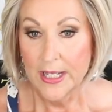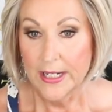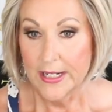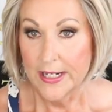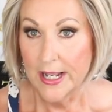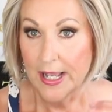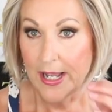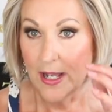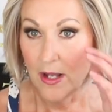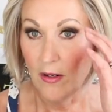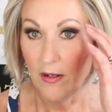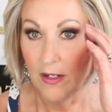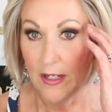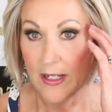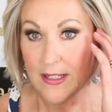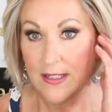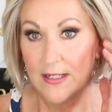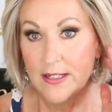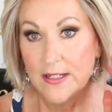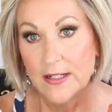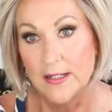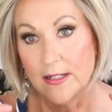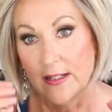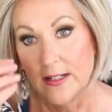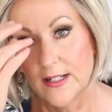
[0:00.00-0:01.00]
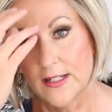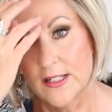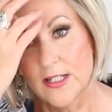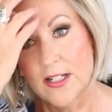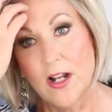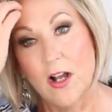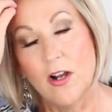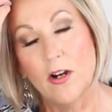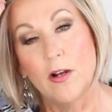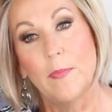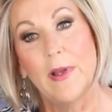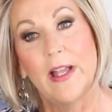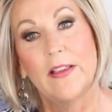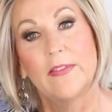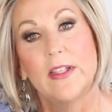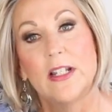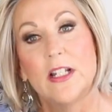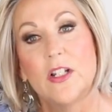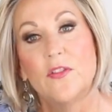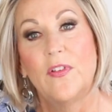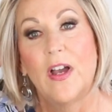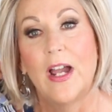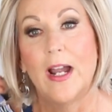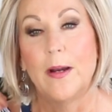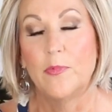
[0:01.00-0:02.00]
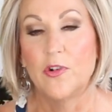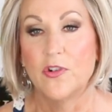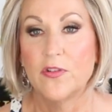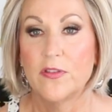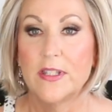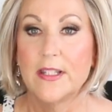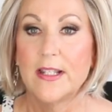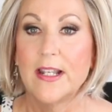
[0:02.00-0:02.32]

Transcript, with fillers: Now, let's let's talk about these fibers.